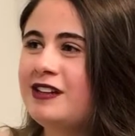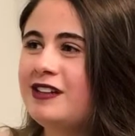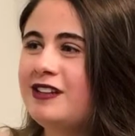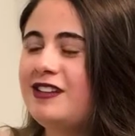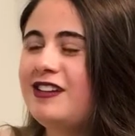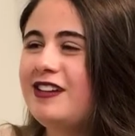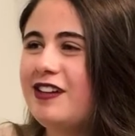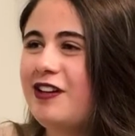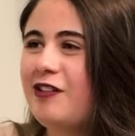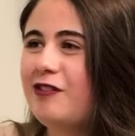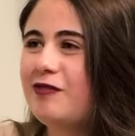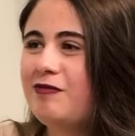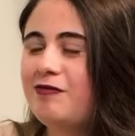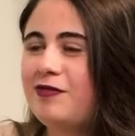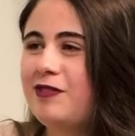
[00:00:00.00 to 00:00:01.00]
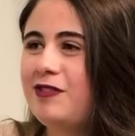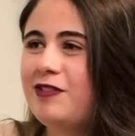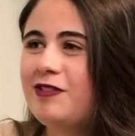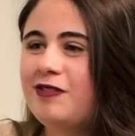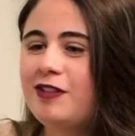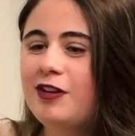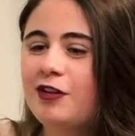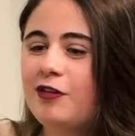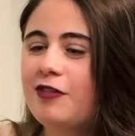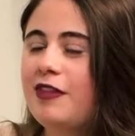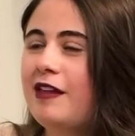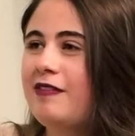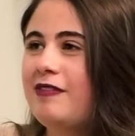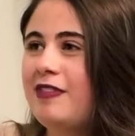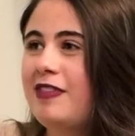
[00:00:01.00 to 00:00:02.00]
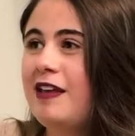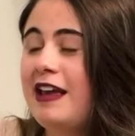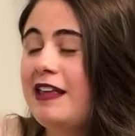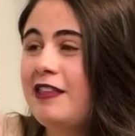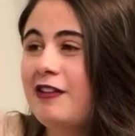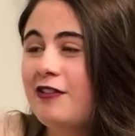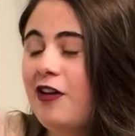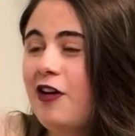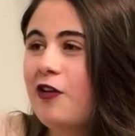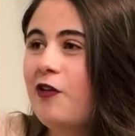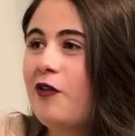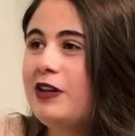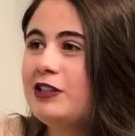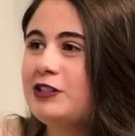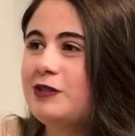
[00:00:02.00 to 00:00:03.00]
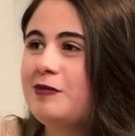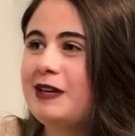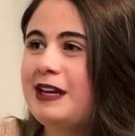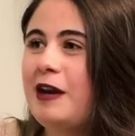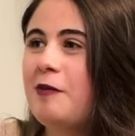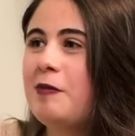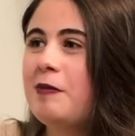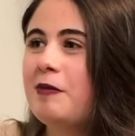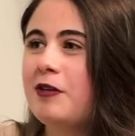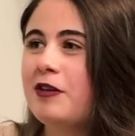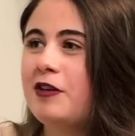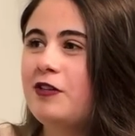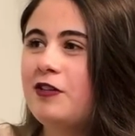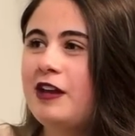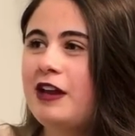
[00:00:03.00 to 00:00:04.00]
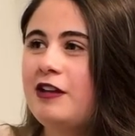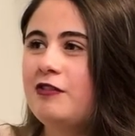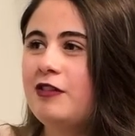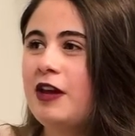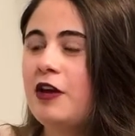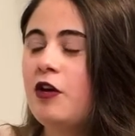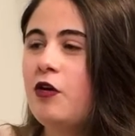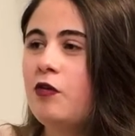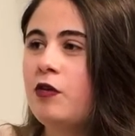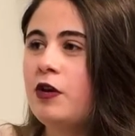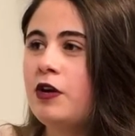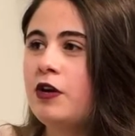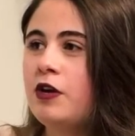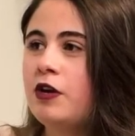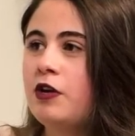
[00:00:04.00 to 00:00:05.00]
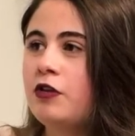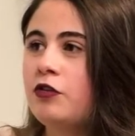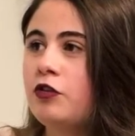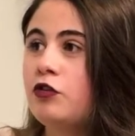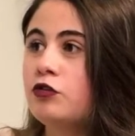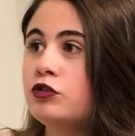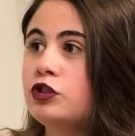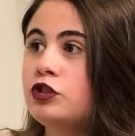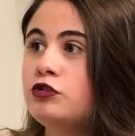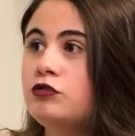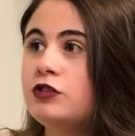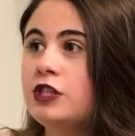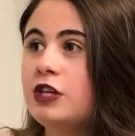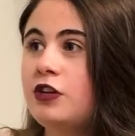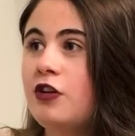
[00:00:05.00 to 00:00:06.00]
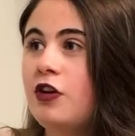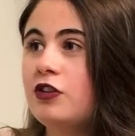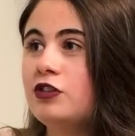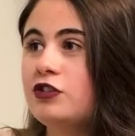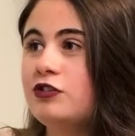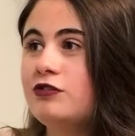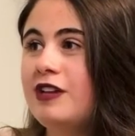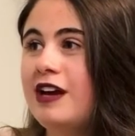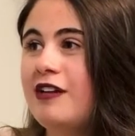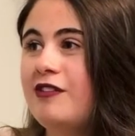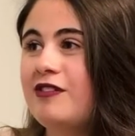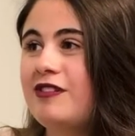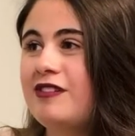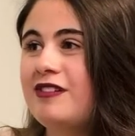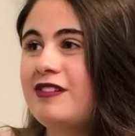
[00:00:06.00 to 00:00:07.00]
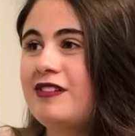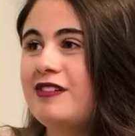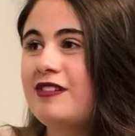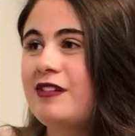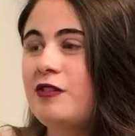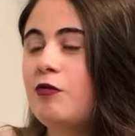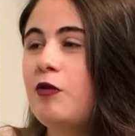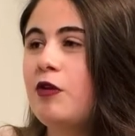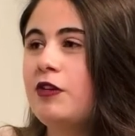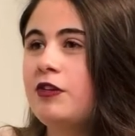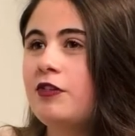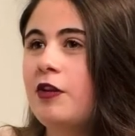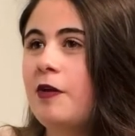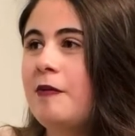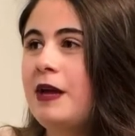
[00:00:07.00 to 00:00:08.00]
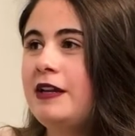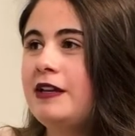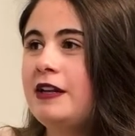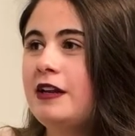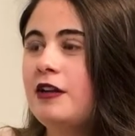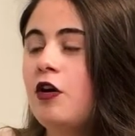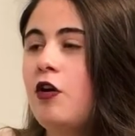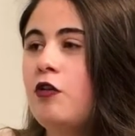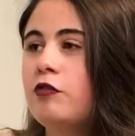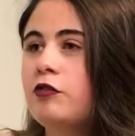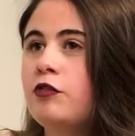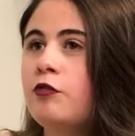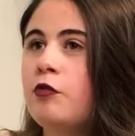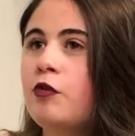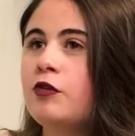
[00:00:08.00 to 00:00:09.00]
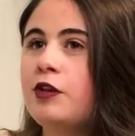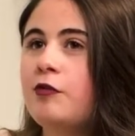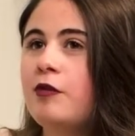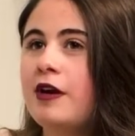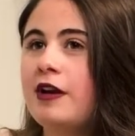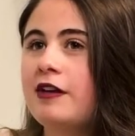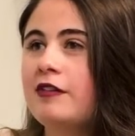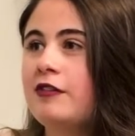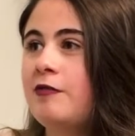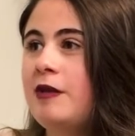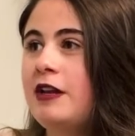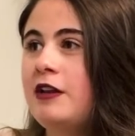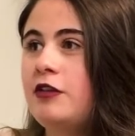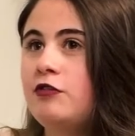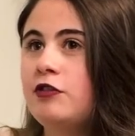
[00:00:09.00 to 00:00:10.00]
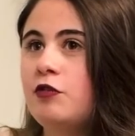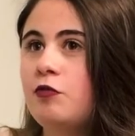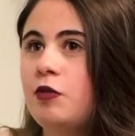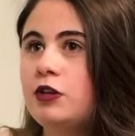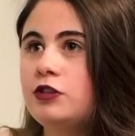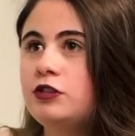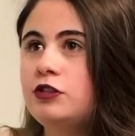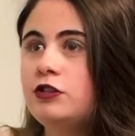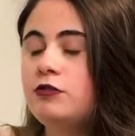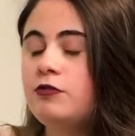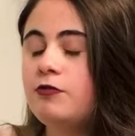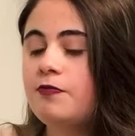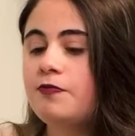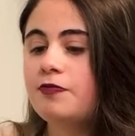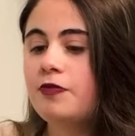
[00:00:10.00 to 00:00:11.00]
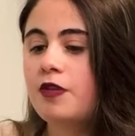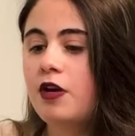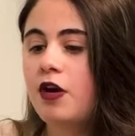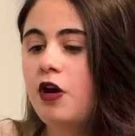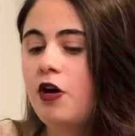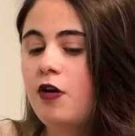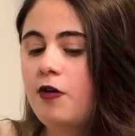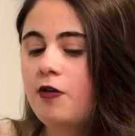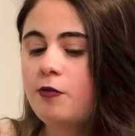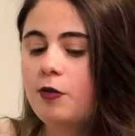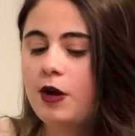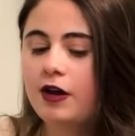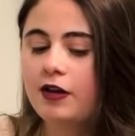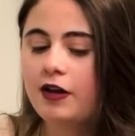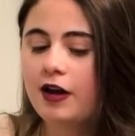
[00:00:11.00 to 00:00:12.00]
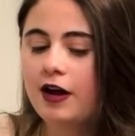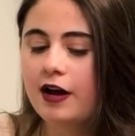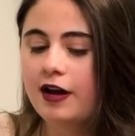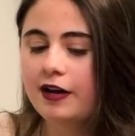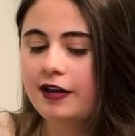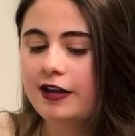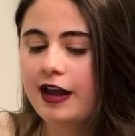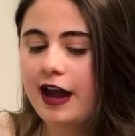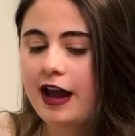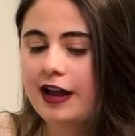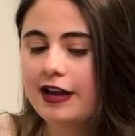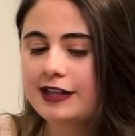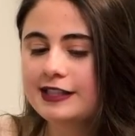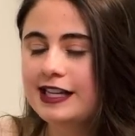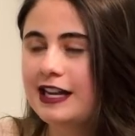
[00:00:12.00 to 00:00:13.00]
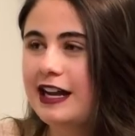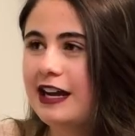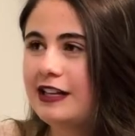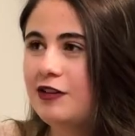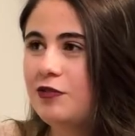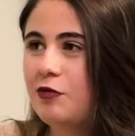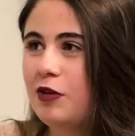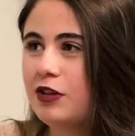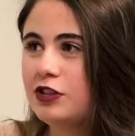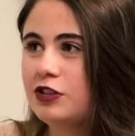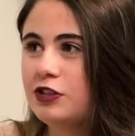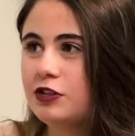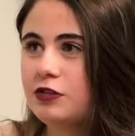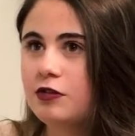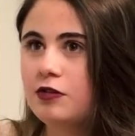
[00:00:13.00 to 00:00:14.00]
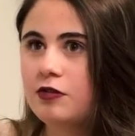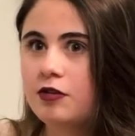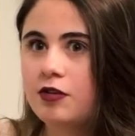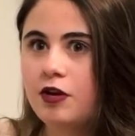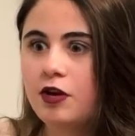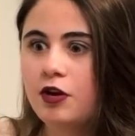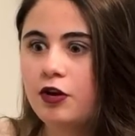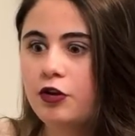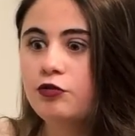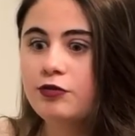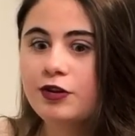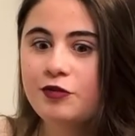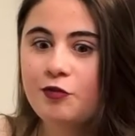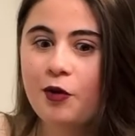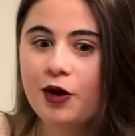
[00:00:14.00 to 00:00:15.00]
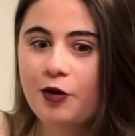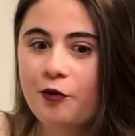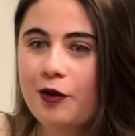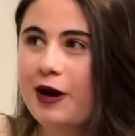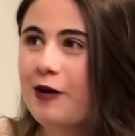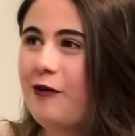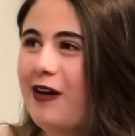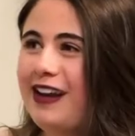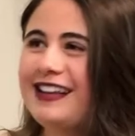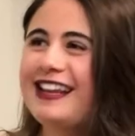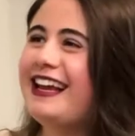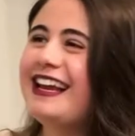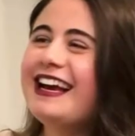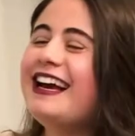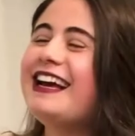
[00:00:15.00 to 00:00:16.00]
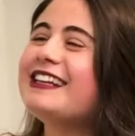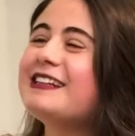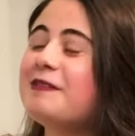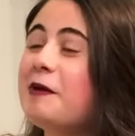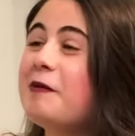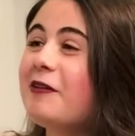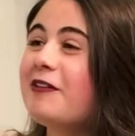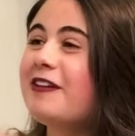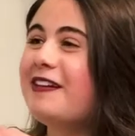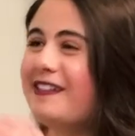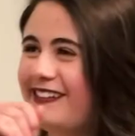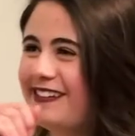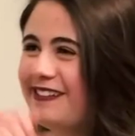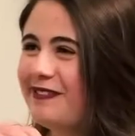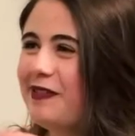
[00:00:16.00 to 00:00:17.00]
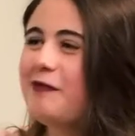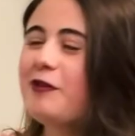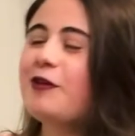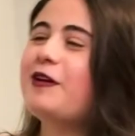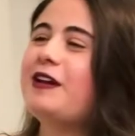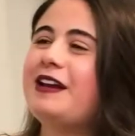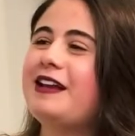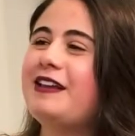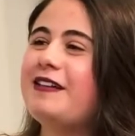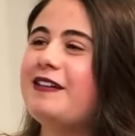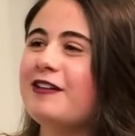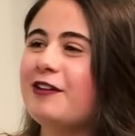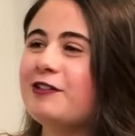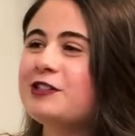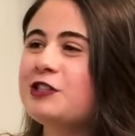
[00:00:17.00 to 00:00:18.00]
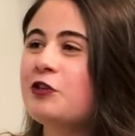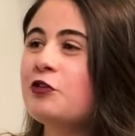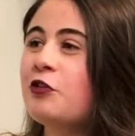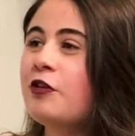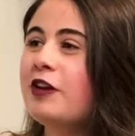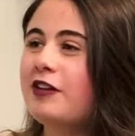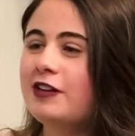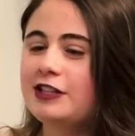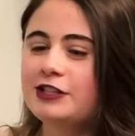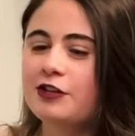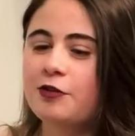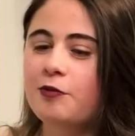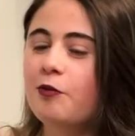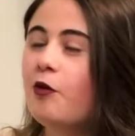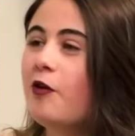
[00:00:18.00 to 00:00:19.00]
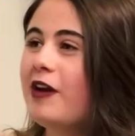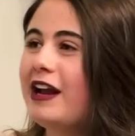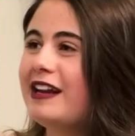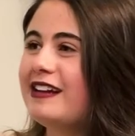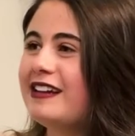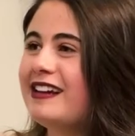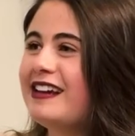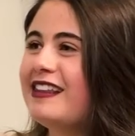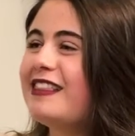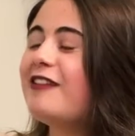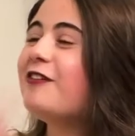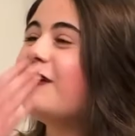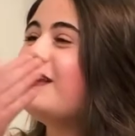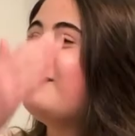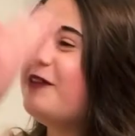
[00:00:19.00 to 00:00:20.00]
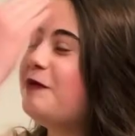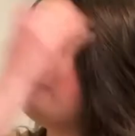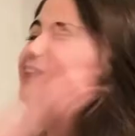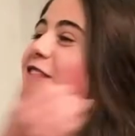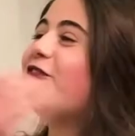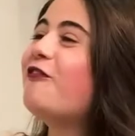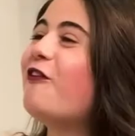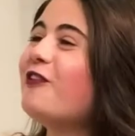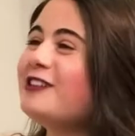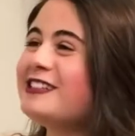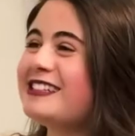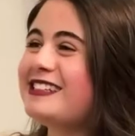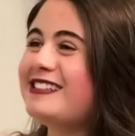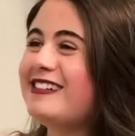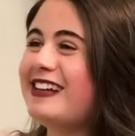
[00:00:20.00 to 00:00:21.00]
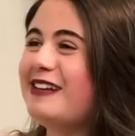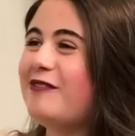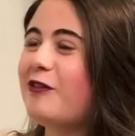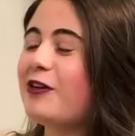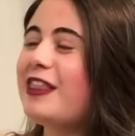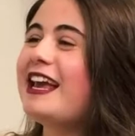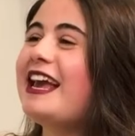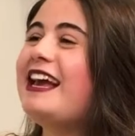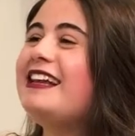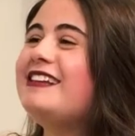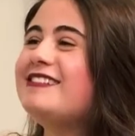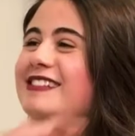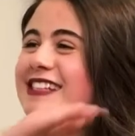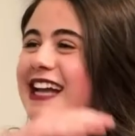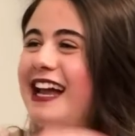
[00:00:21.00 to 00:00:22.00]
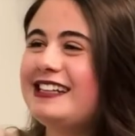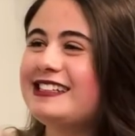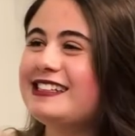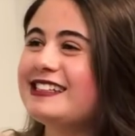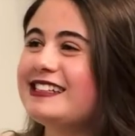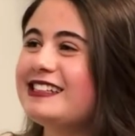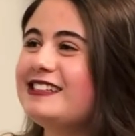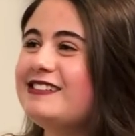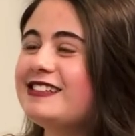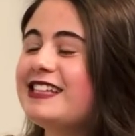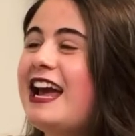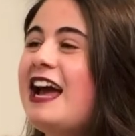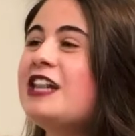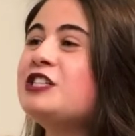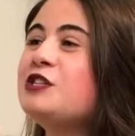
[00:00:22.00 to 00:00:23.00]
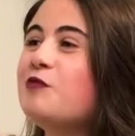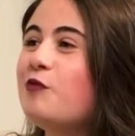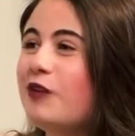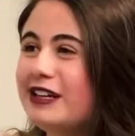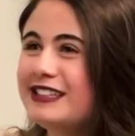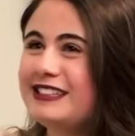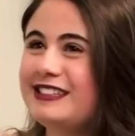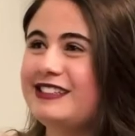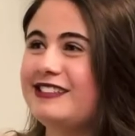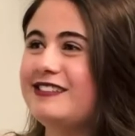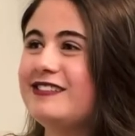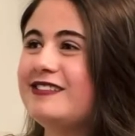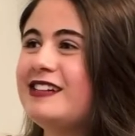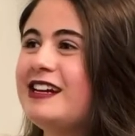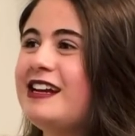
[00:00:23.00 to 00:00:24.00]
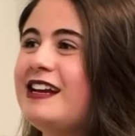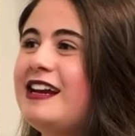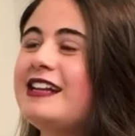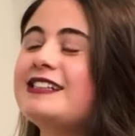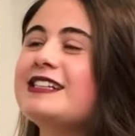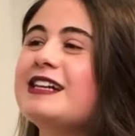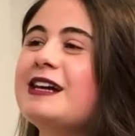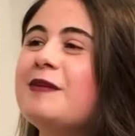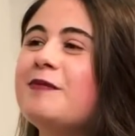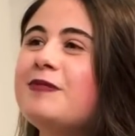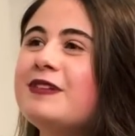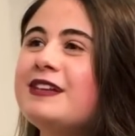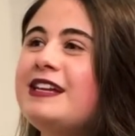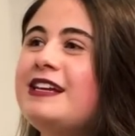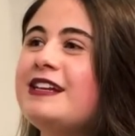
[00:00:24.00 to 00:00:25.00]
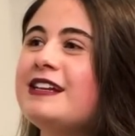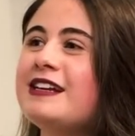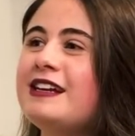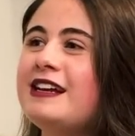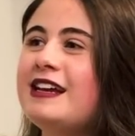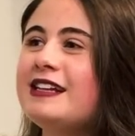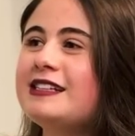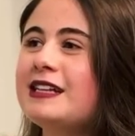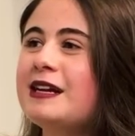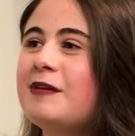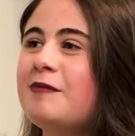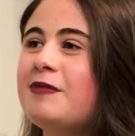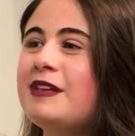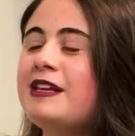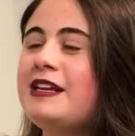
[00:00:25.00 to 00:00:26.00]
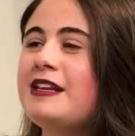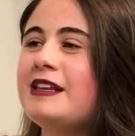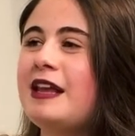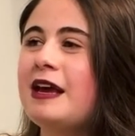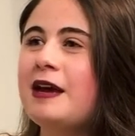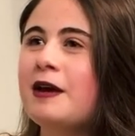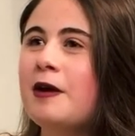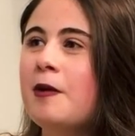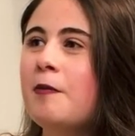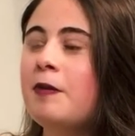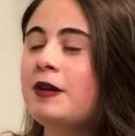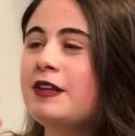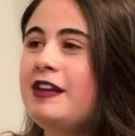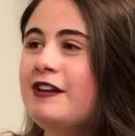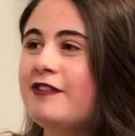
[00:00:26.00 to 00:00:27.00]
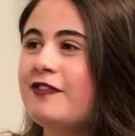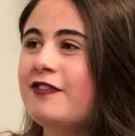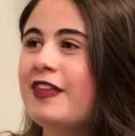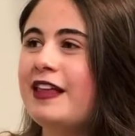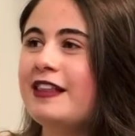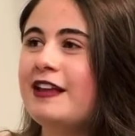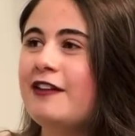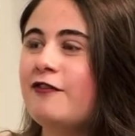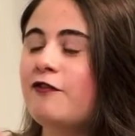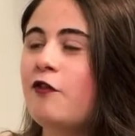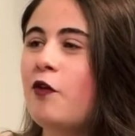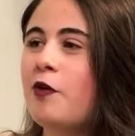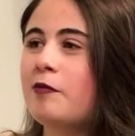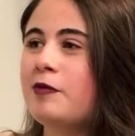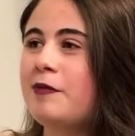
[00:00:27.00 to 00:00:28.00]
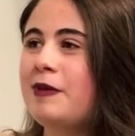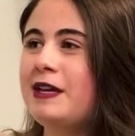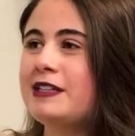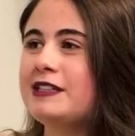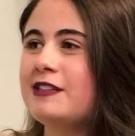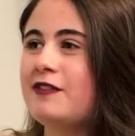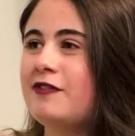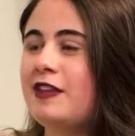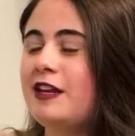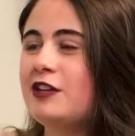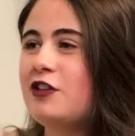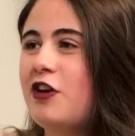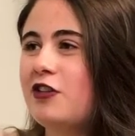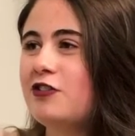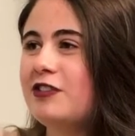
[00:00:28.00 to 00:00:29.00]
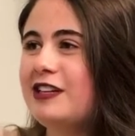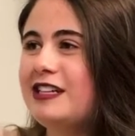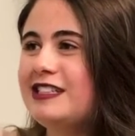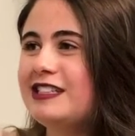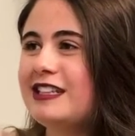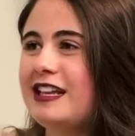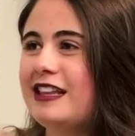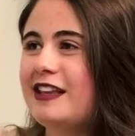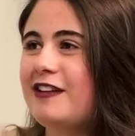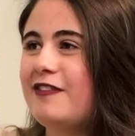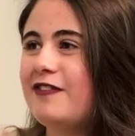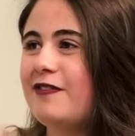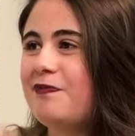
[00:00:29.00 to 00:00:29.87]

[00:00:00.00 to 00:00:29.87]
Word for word: you know, you know, they they're not going to, but now people are going to look at you like, "Oh, so you're choosing not to now." Mm-hmm. Well, it's not mandated. Oh, so you were only wearing it because it's mandated. You didn't want to? Oh, well, uh, yeah, I guess I, I didn't want to you didn't want to wear one like people are gonna people are gonna you know start turning on each other more and they're not even being forced to anymore they can't use that as an excuse they actually want to yeah it's a complete it's a complete like belief that they've formed because of the indoctrination that they've